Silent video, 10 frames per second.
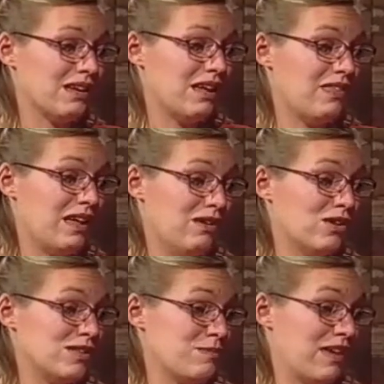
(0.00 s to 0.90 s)
and that
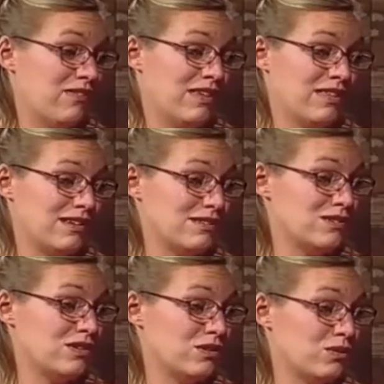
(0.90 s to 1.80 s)
hurts my feelings
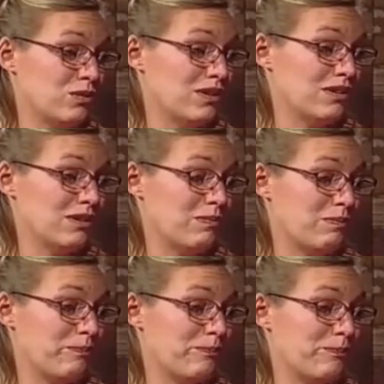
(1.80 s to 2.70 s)
too.
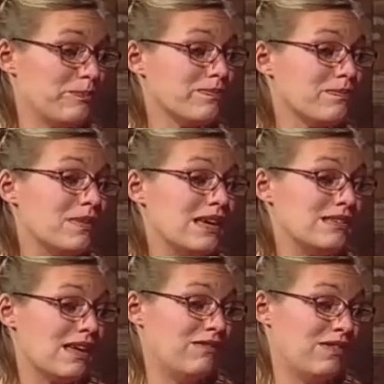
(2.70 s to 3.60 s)
Because
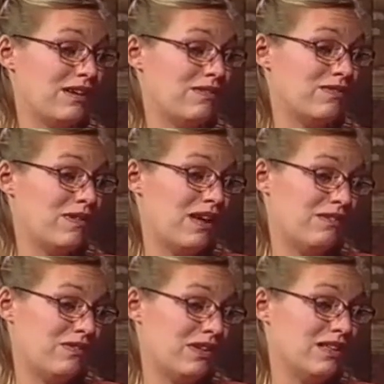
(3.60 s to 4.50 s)
I
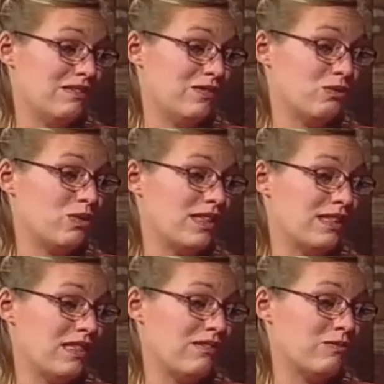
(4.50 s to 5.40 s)
feel if you really
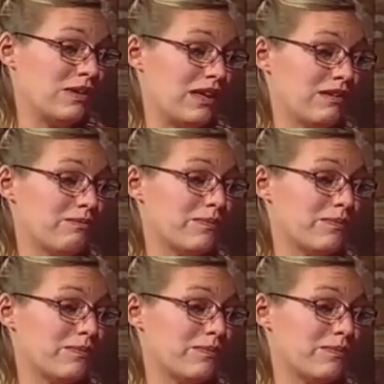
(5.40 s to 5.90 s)
love me,